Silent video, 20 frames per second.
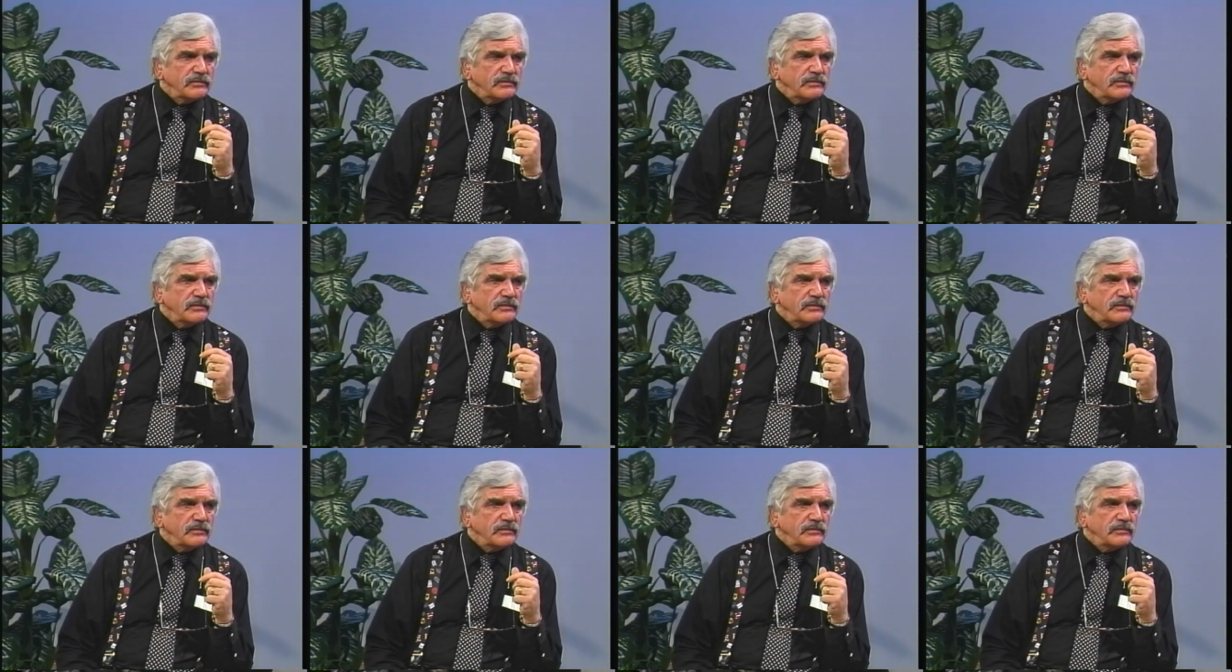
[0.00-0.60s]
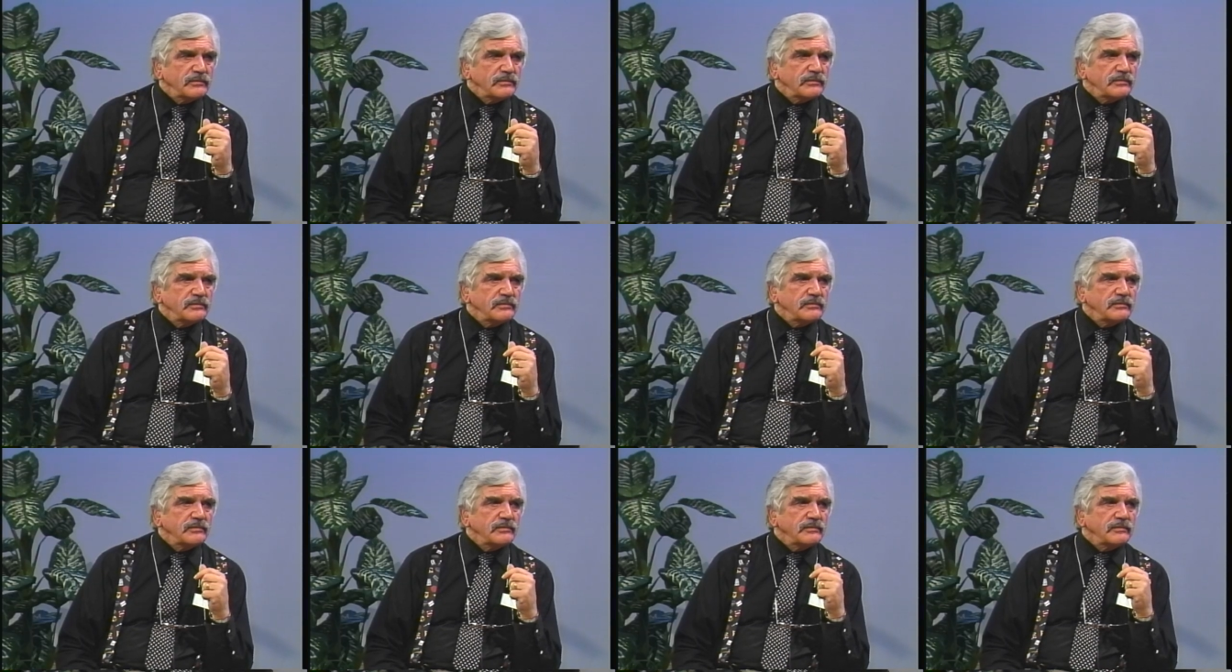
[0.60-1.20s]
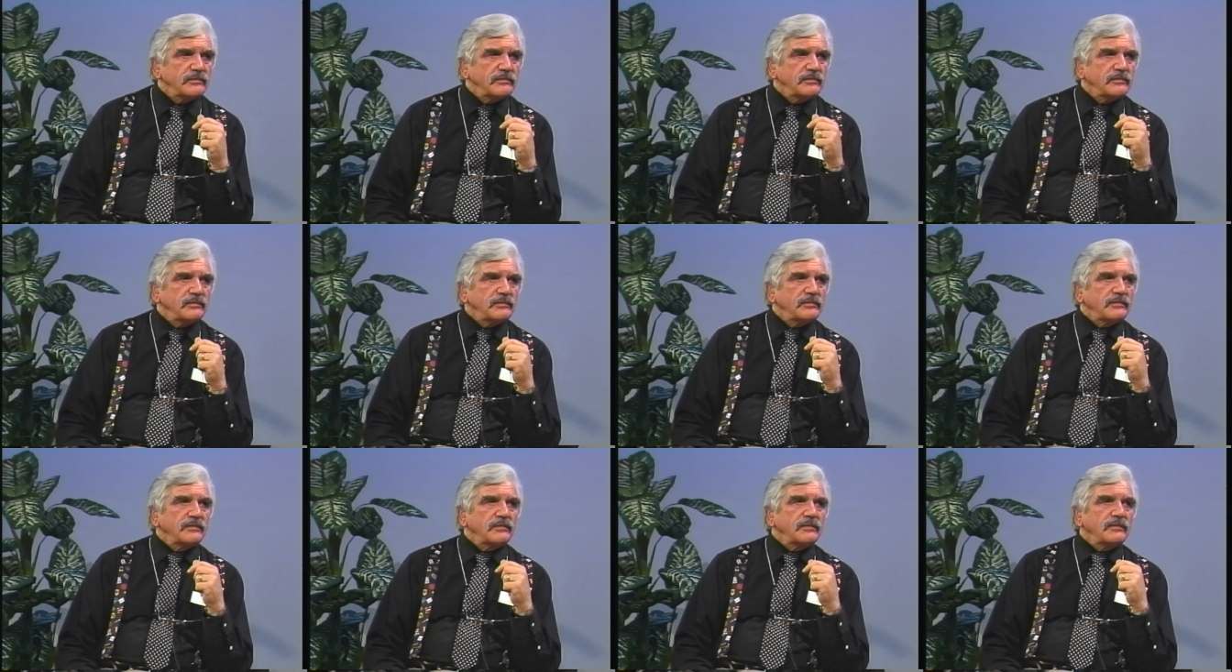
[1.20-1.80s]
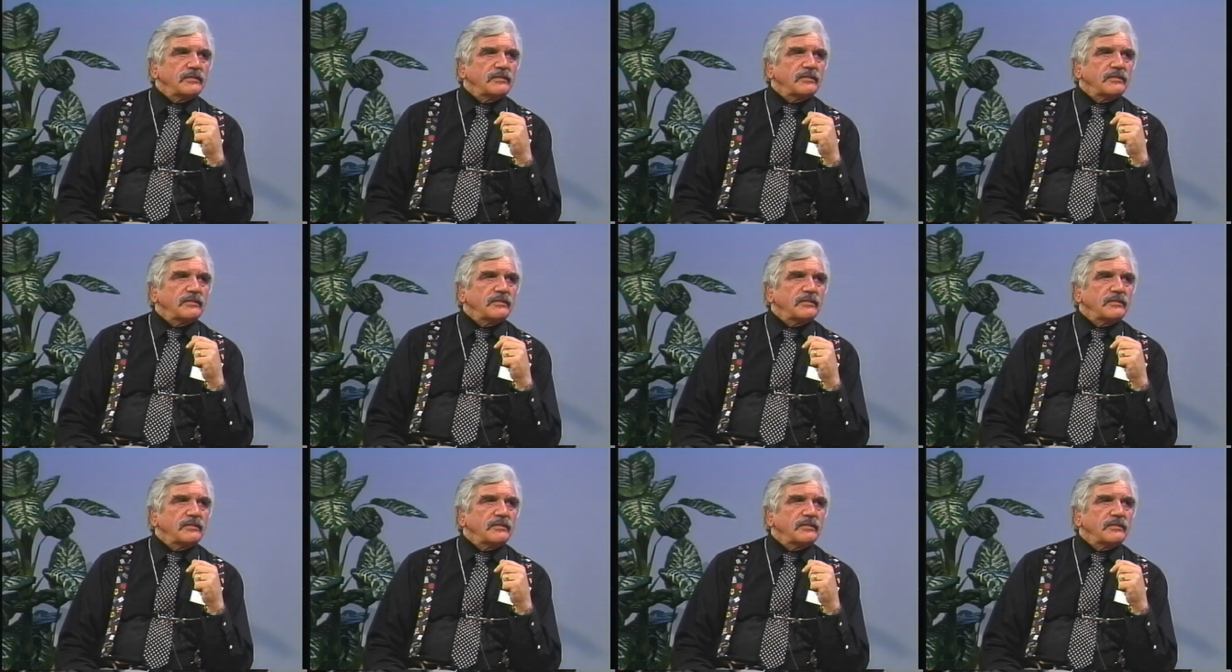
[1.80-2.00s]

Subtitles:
I